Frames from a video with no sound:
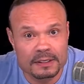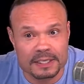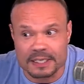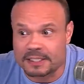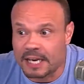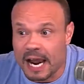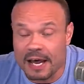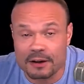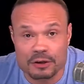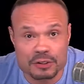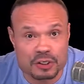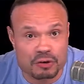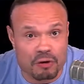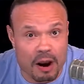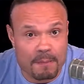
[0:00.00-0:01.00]
Did Donald
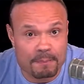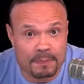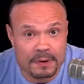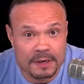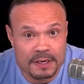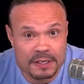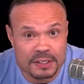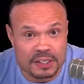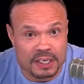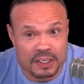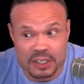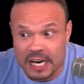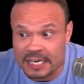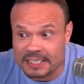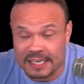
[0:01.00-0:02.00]
Trump
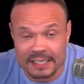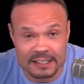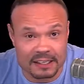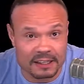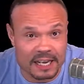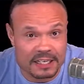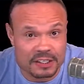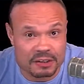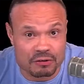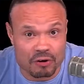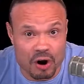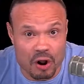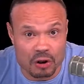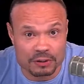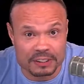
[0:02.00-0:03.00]
suggesting to Lester
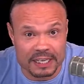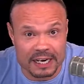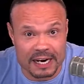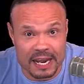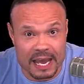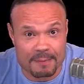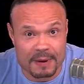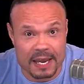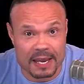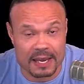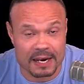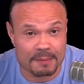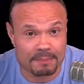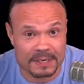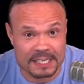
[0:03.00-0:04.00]
Holt in an
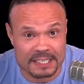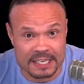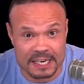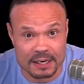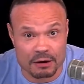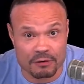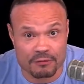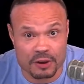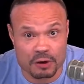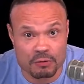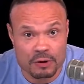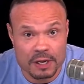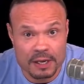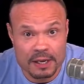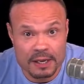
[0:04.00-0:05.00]
NBC interview
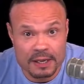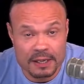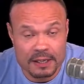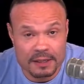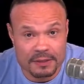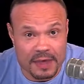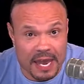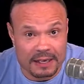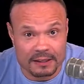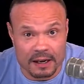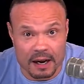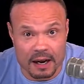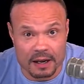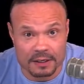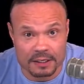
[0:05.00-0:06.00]

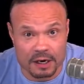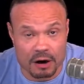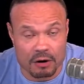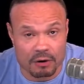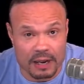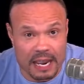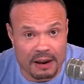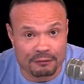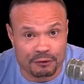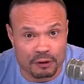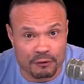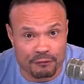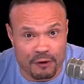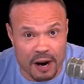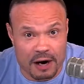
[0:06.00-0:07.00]
that, you know, after
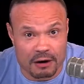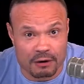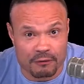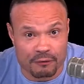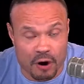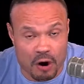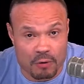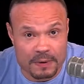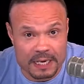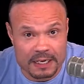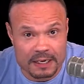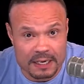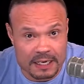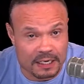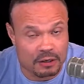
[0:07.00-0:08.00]
the firing of
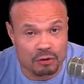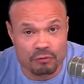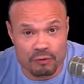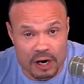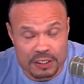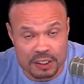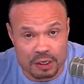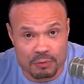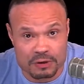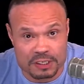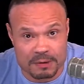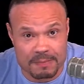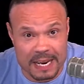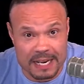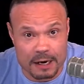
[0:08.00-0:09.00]
Comey, he knew Russia was
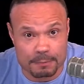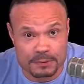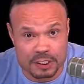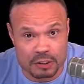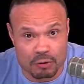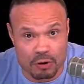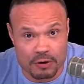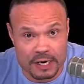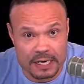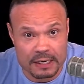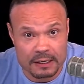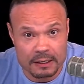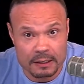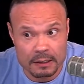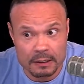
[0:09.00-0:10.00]
a made-up
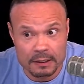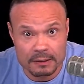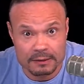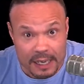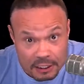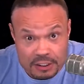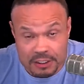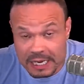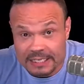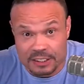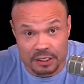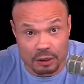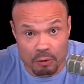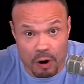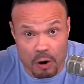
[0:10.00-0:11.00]
story? That's
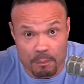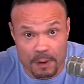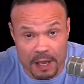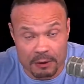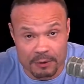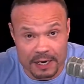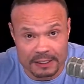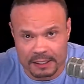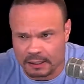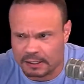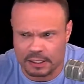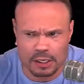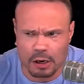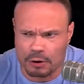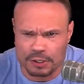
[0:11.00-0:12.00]
the quote, by the way, that,
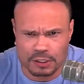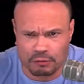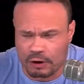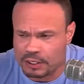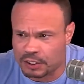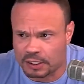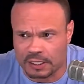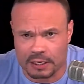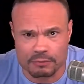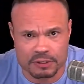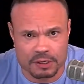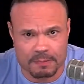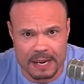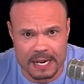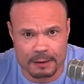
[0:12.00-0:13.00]
you know, this Russia thing was
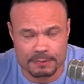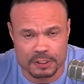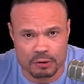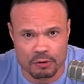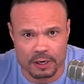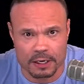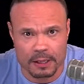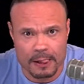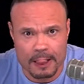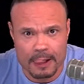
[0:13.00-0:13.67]
a made-up story.